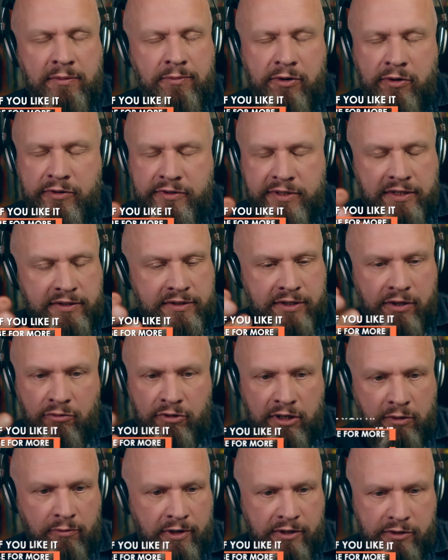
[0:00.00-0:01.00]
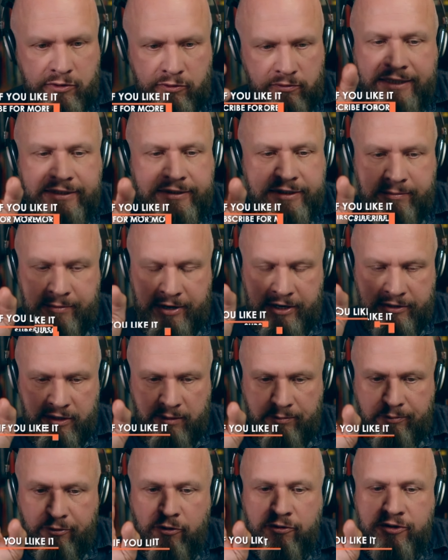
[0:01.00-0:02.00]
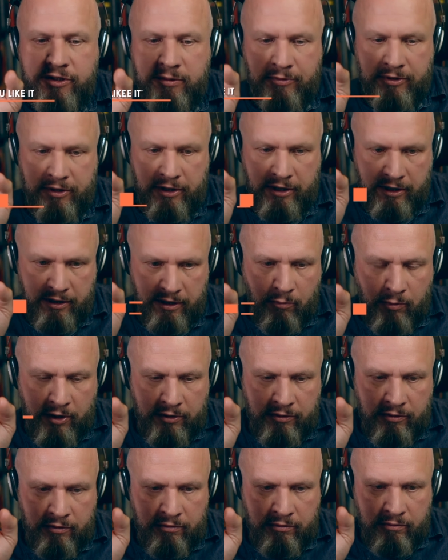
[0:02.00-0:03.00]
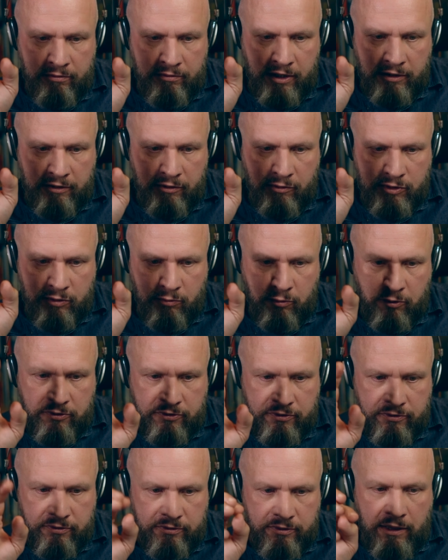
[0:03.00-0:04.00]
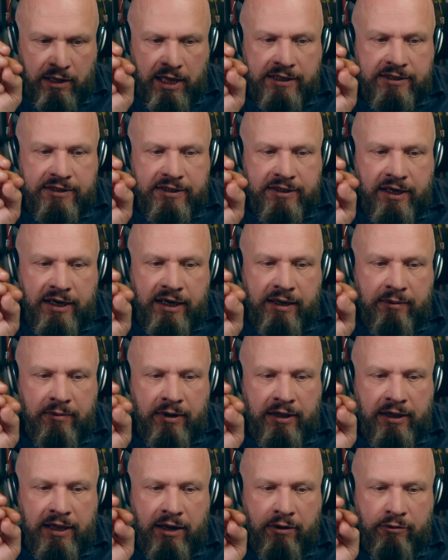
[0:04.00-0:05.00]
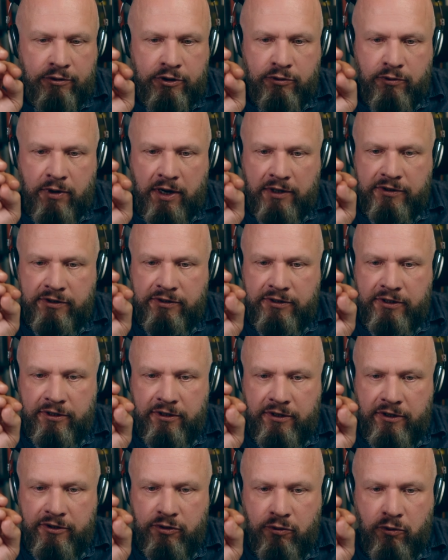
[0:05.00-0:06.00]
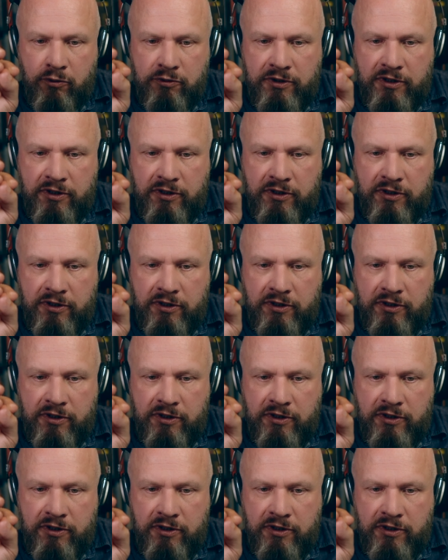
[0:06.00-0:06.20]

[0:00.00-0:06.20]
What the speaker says: because that's the only way to estimate approximately when that user was last time allowed to access a resource.